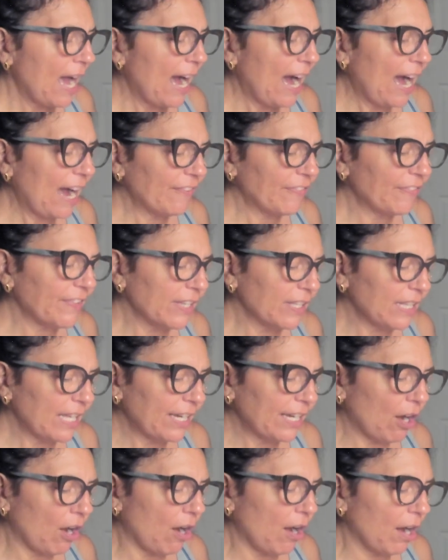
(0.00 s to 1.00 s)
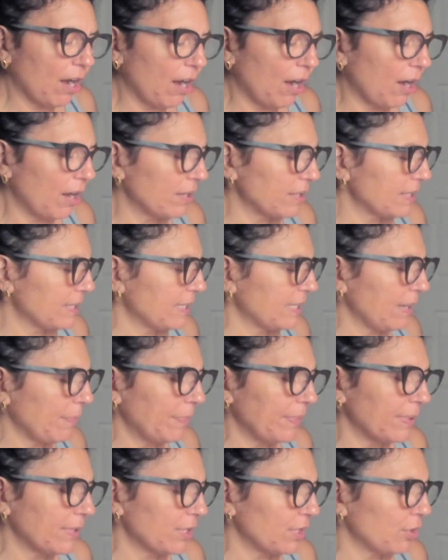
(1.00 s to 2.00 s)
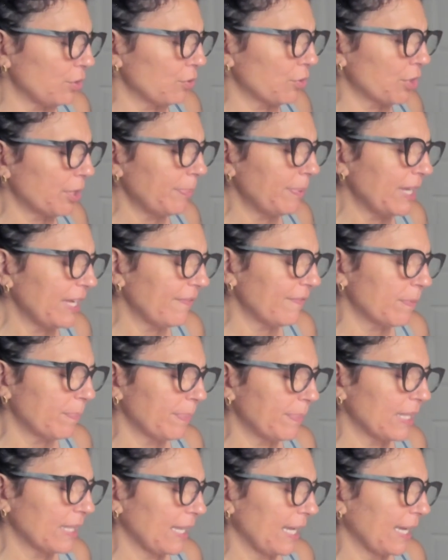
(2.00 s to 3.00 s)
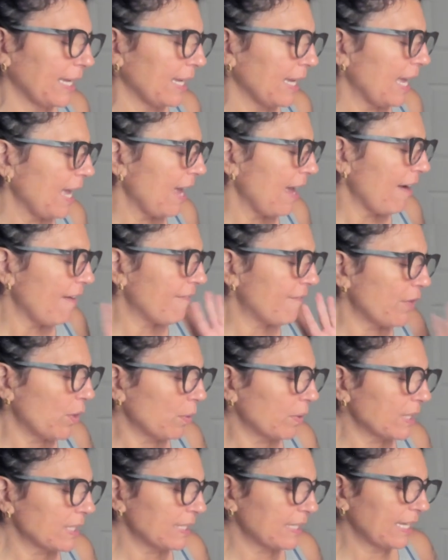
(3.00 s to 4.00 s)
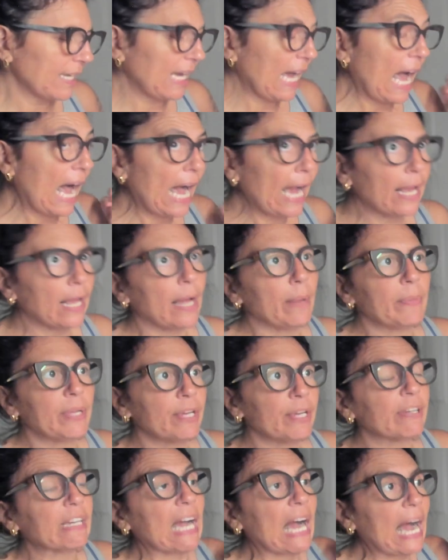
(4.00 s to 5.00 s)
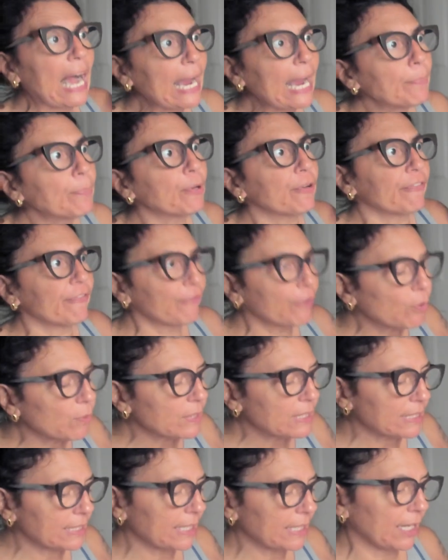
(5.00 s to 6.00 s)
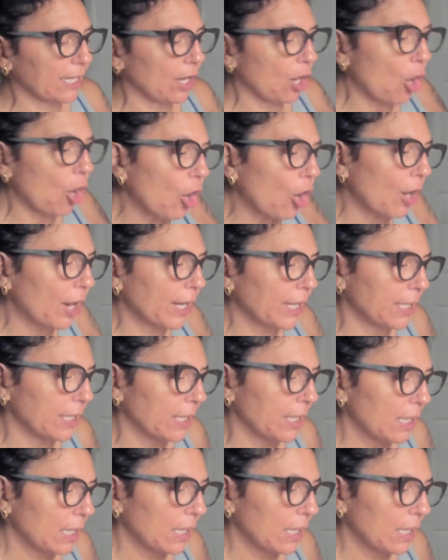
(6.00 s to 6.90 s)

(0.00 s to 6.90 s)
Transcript: I feel like uh, some you could even be like focusing, hi, I'm hearing hyper-focusing on